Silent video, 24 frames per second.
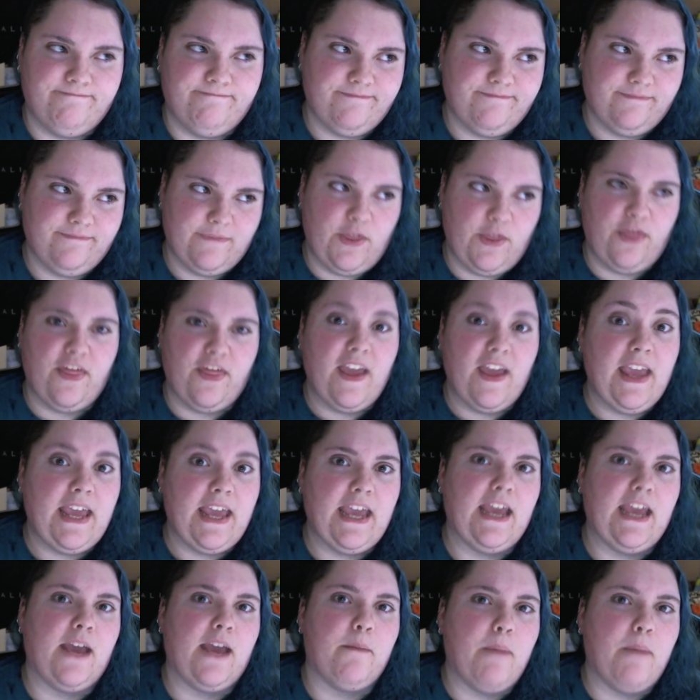
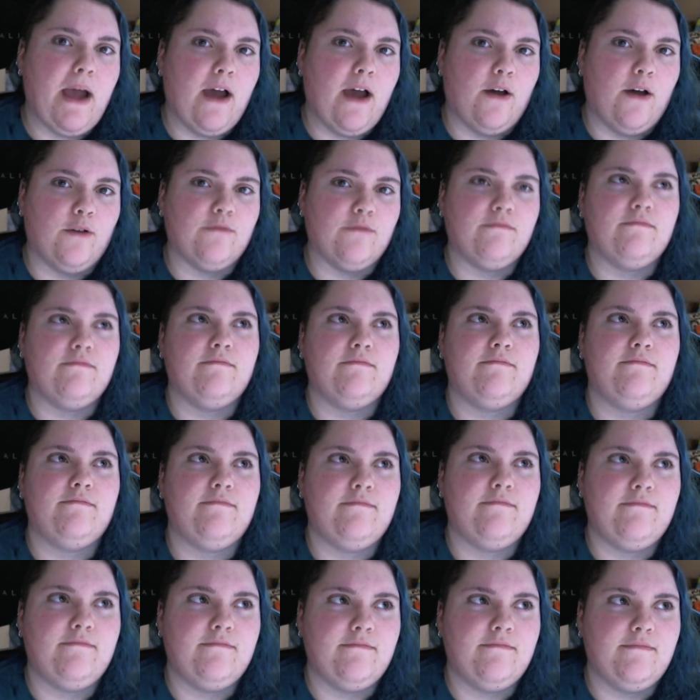thinking about
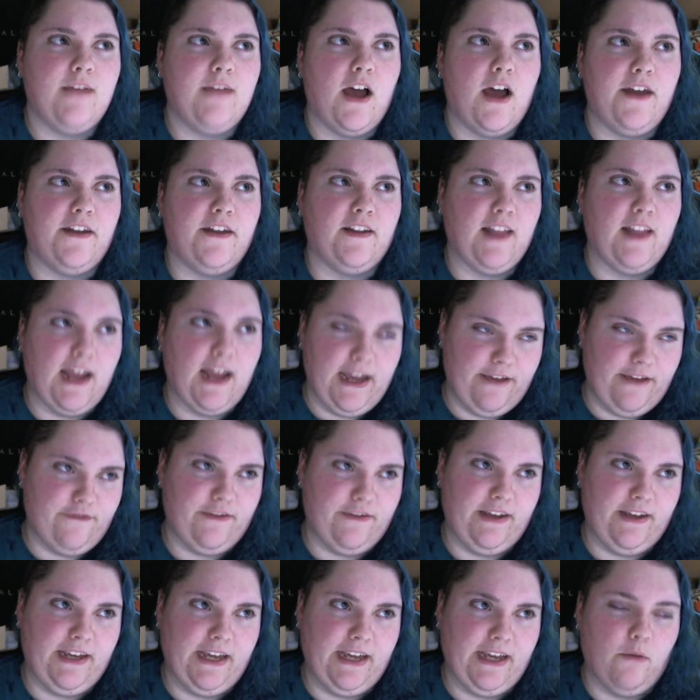
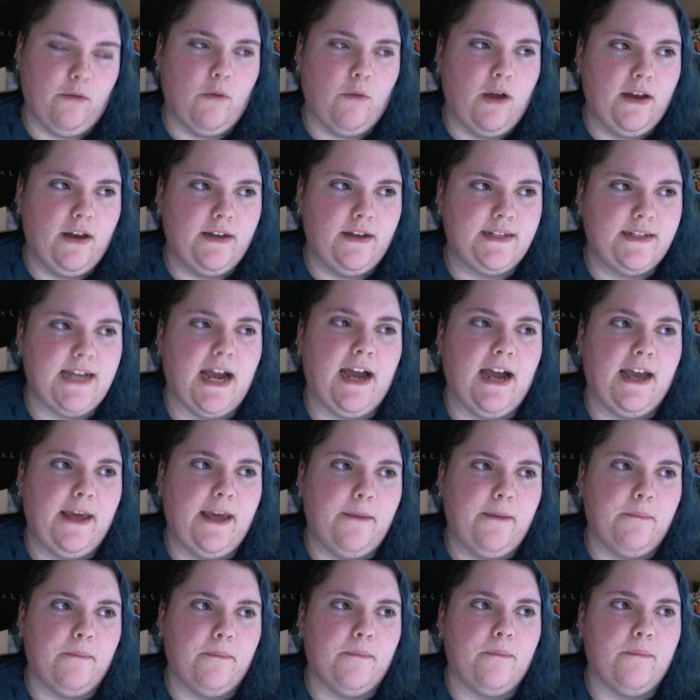unaliving at one
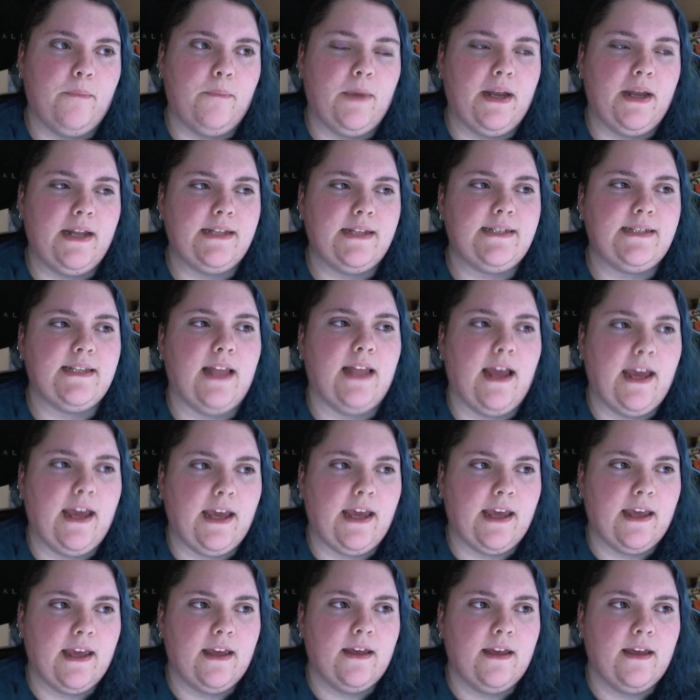time. But it's like,